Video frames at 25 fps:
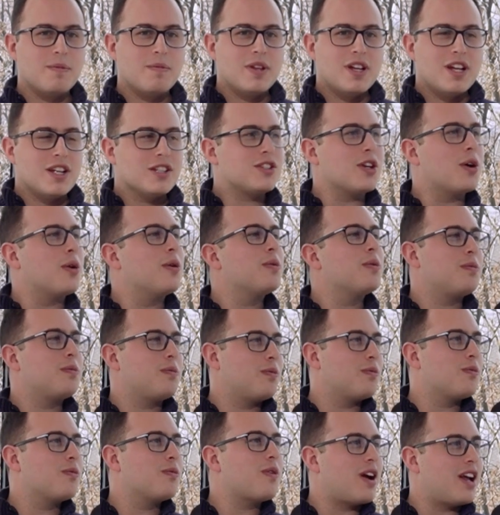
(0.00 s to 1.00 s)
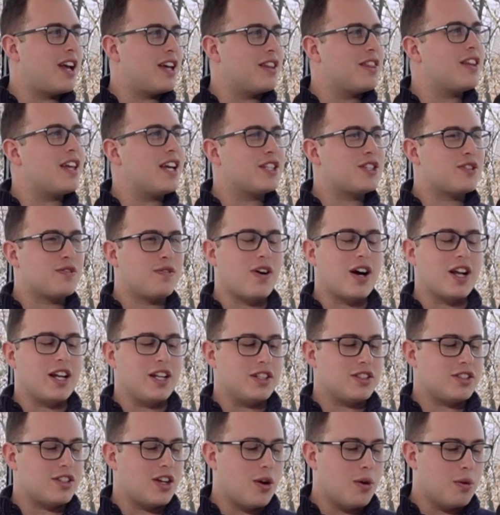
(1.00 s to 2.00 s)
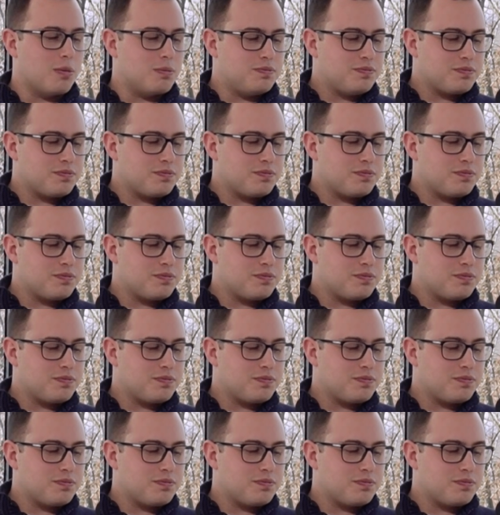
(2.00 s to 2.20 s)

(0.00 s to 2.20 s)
So it's funny. So